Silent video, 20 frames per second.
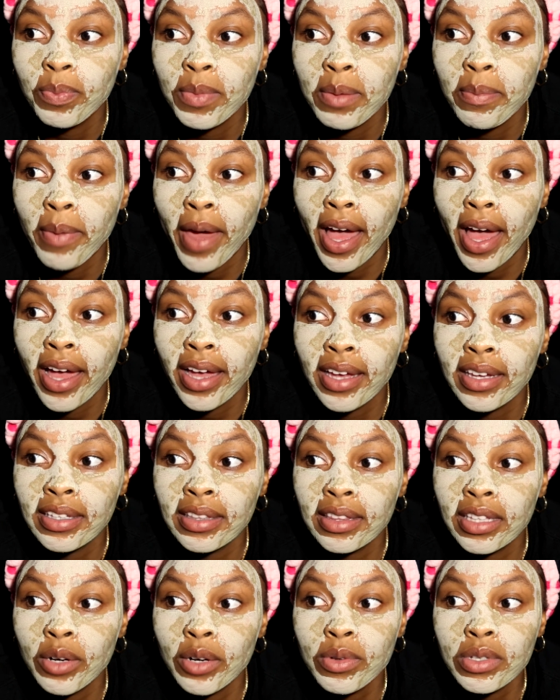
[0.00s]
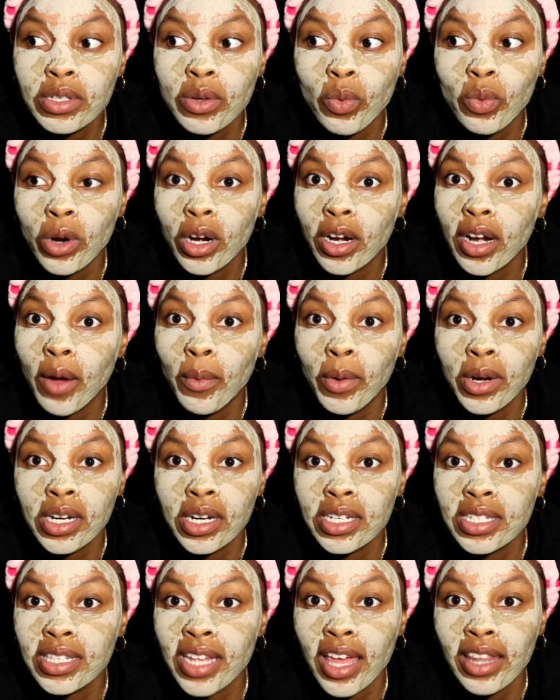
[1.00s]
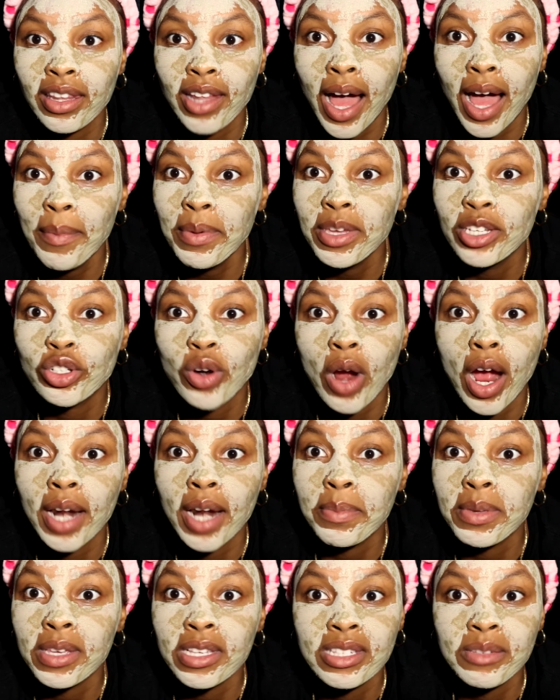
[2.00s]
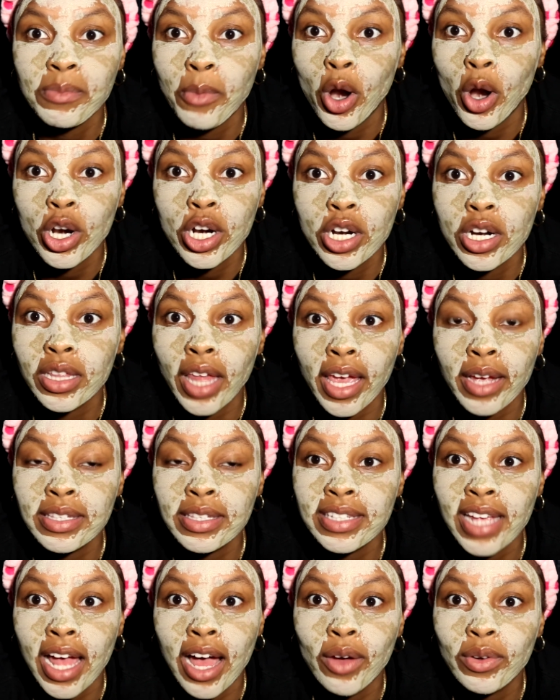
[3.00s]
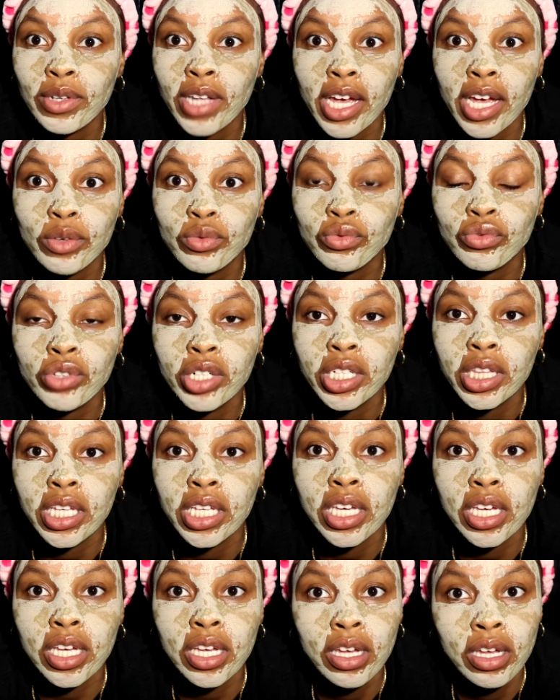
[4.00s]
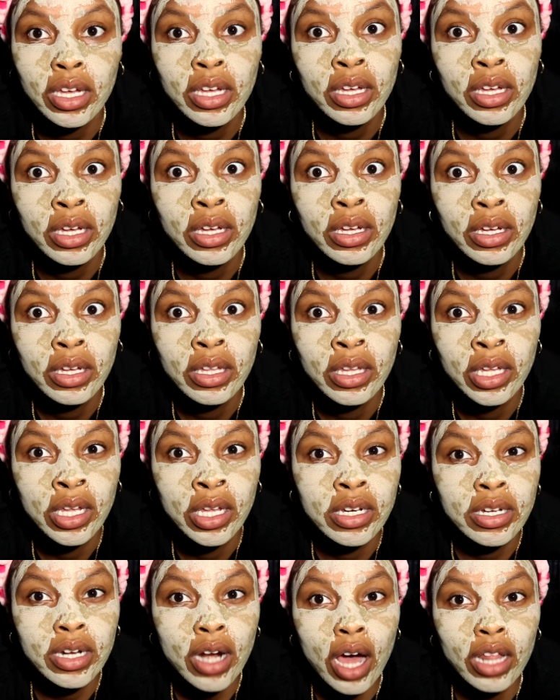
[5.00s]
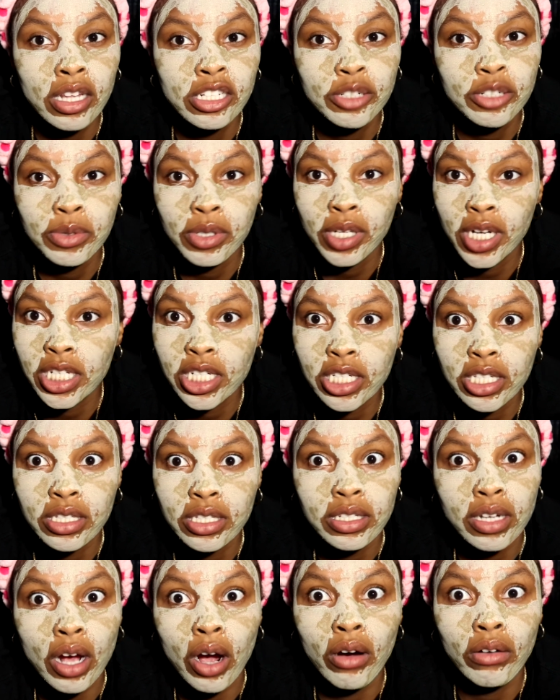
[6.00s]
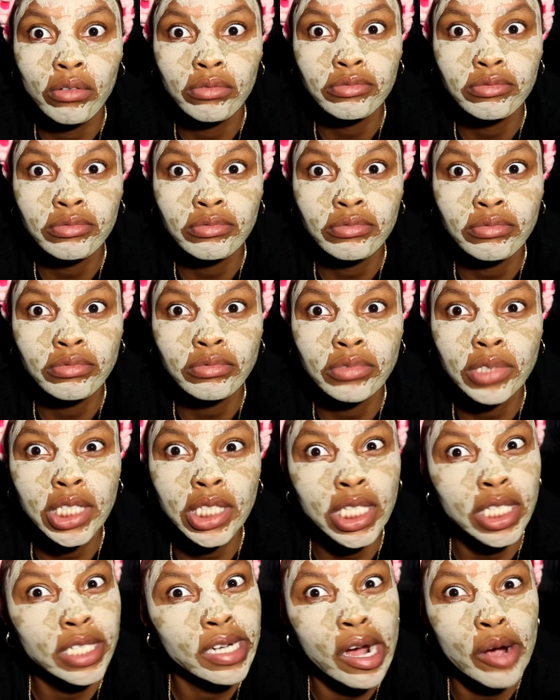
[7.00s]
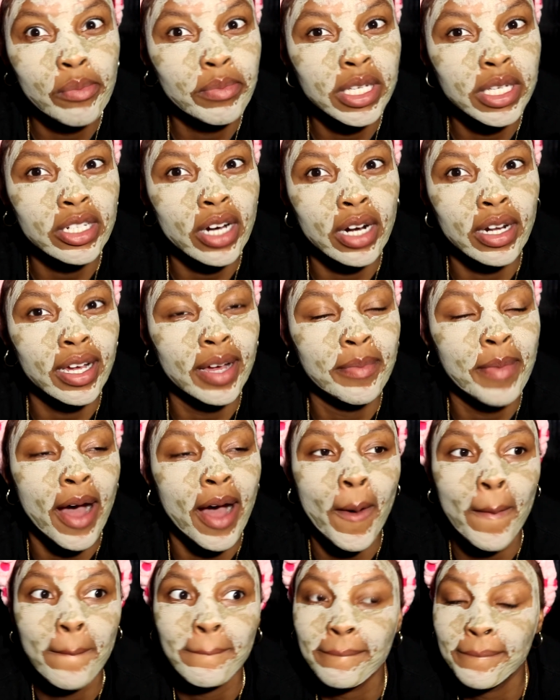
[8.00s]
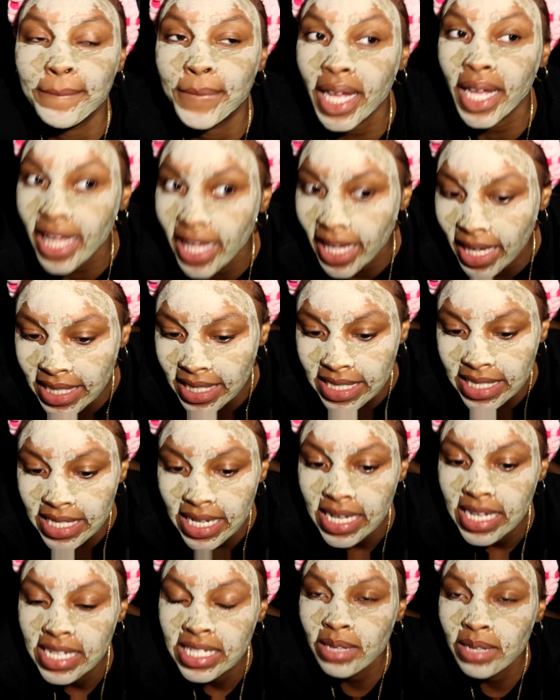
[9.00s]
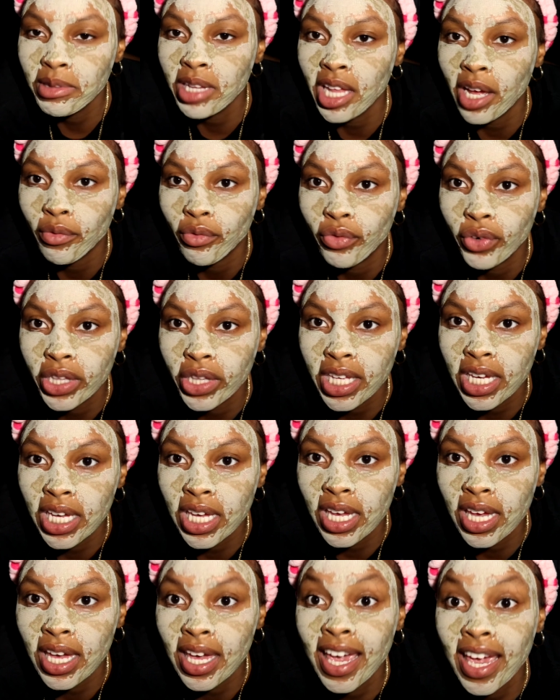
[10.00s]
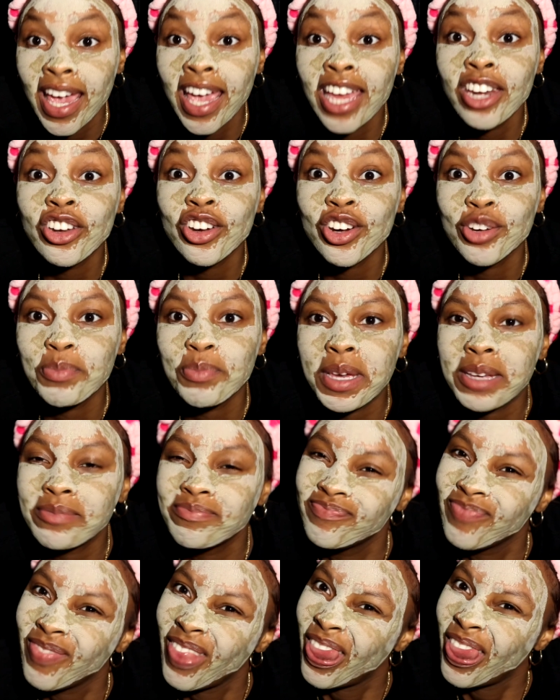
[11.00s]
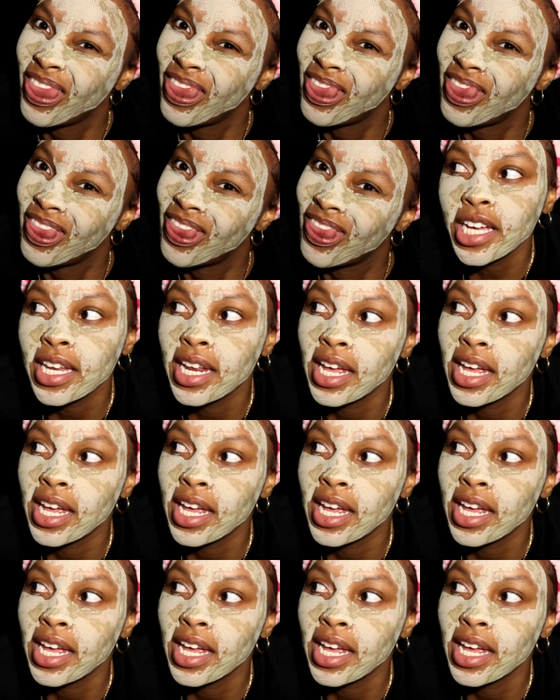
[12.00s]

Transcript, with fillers: me back. There was a word I wanted to say. I be trying to be smart, like sound like really knowledgeable, and it just don't, it don't be trying to come out. But something that really hindered me. It